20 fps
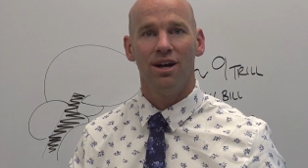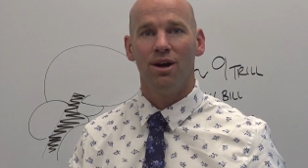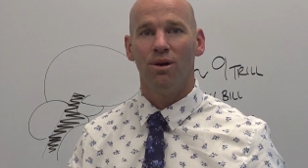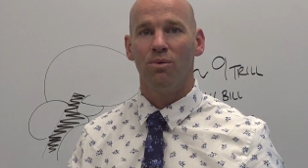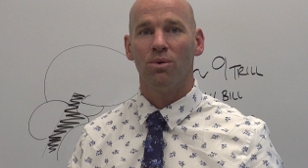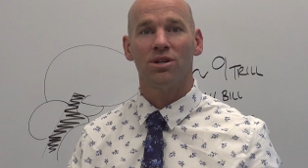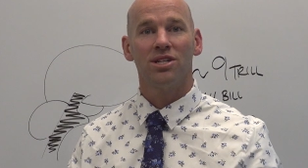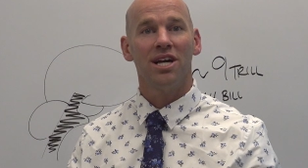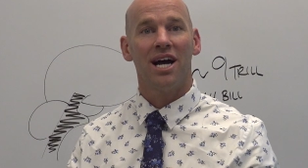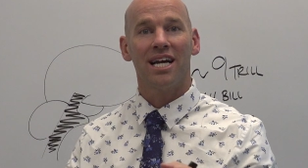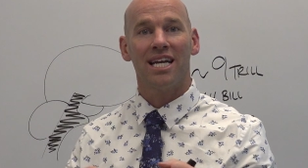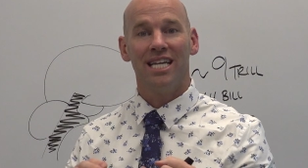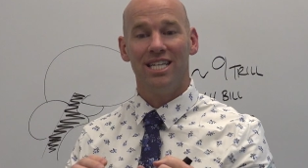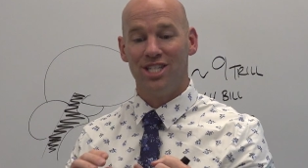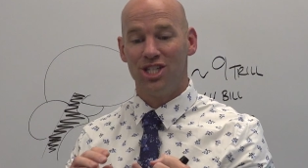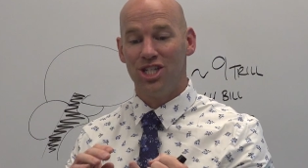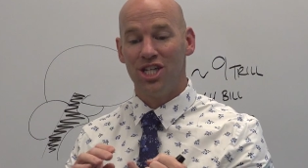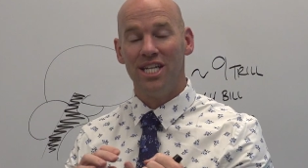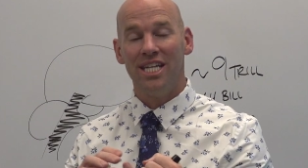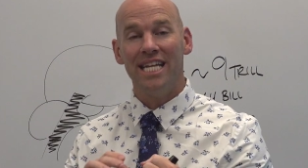We're talking
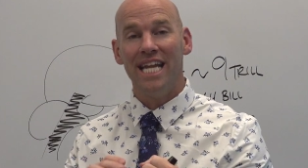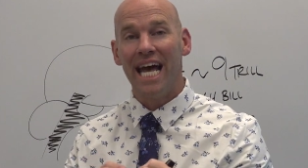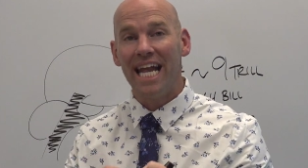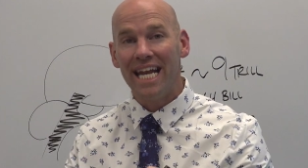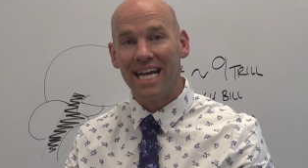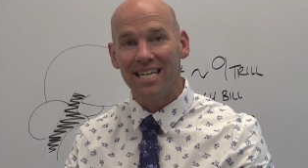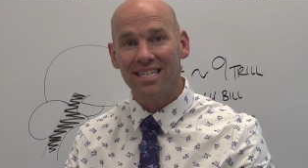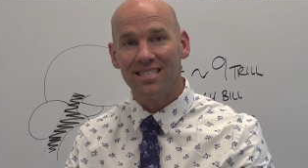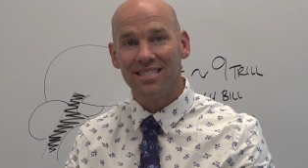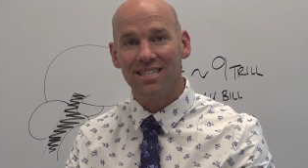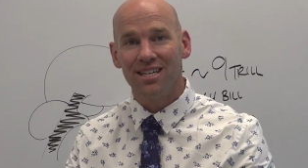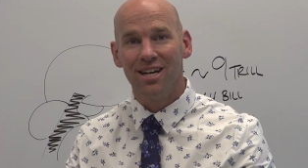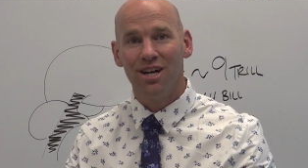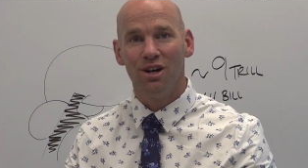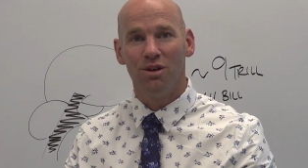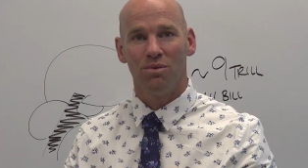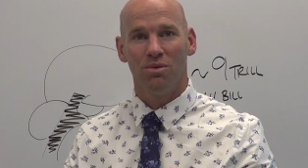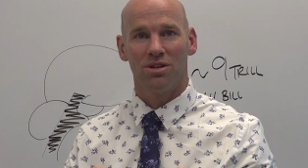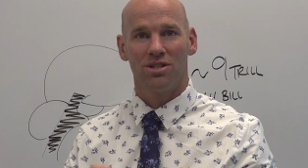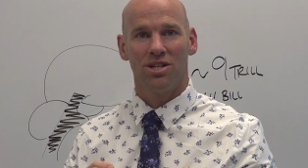genetics,
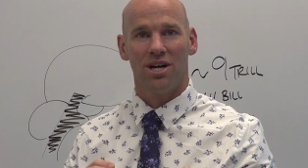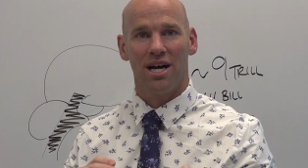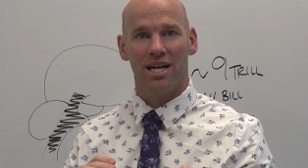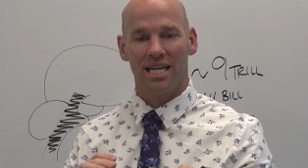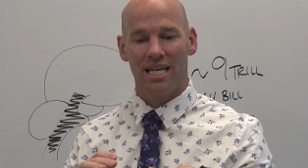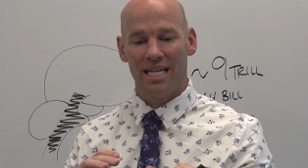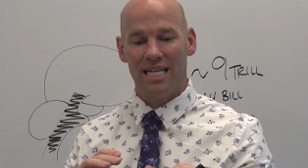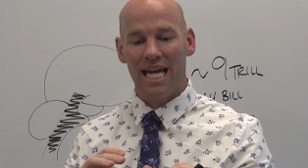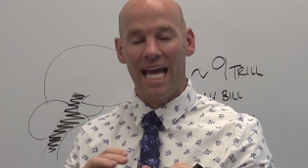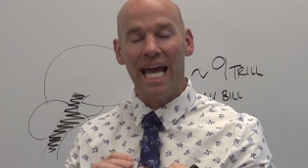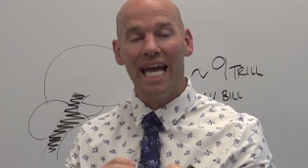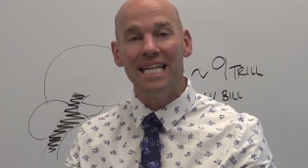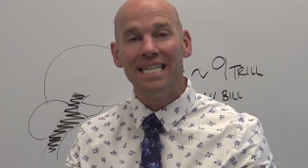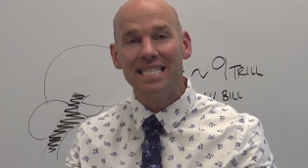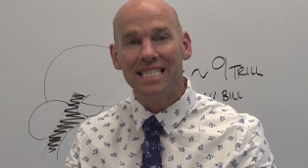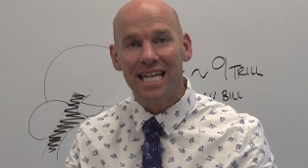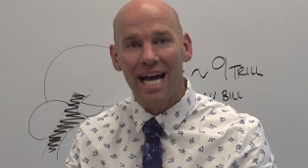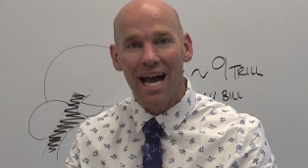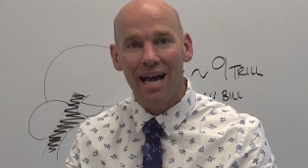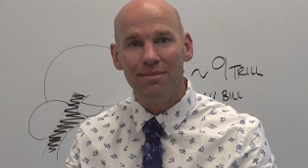we're talking
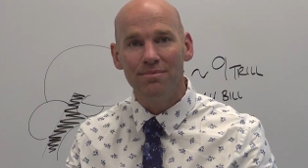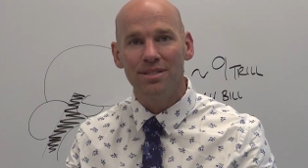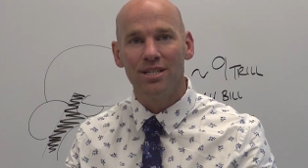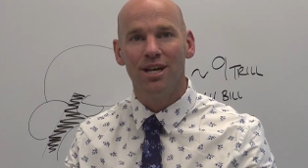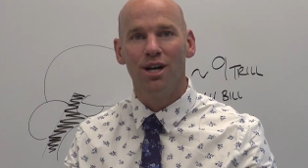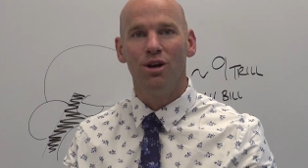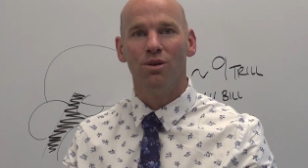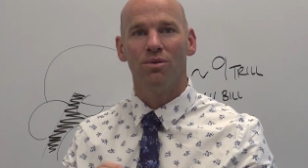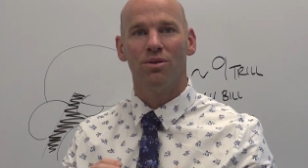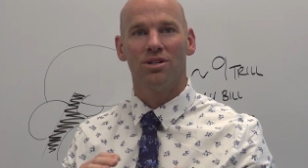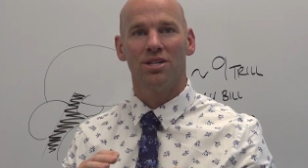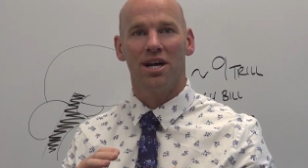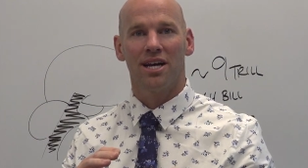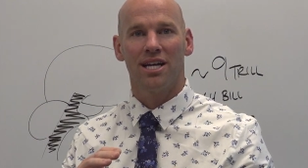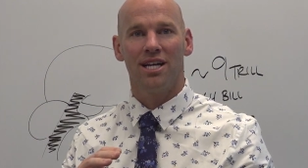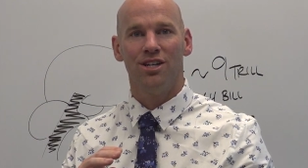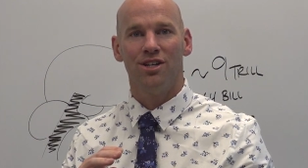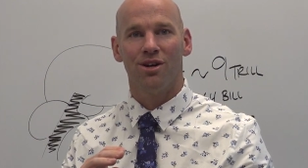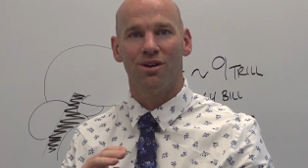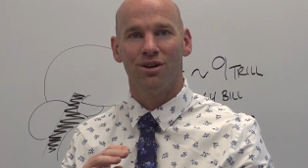enzymes, we're
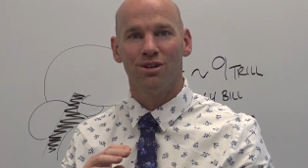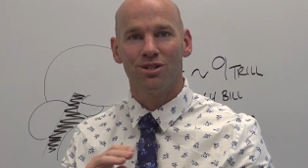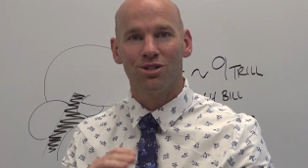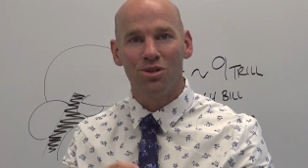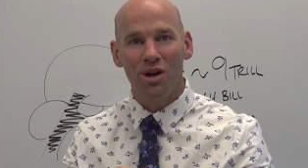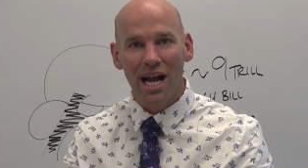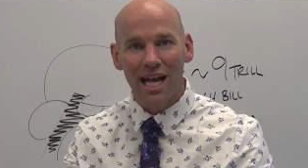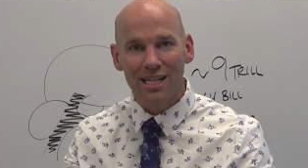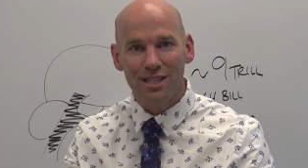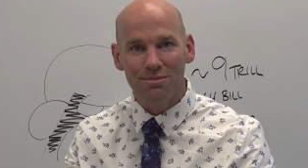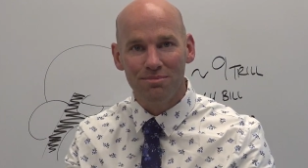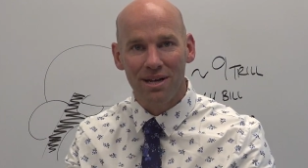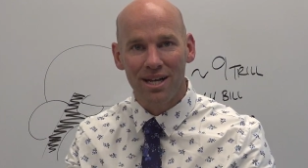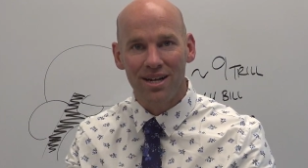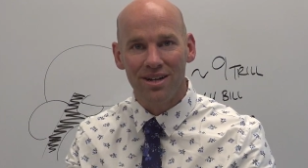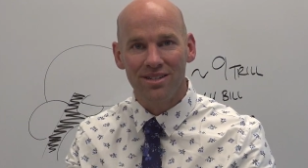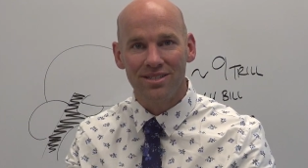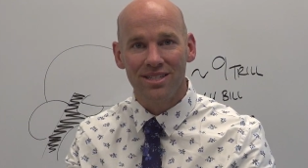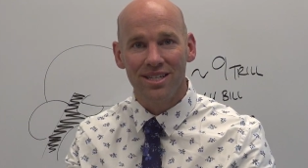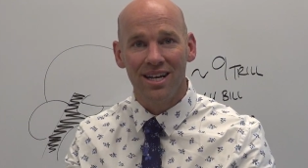talking
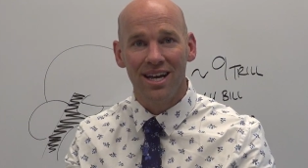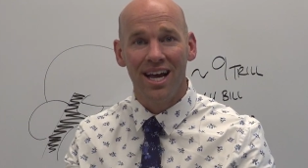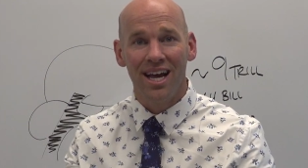neurotransmitters,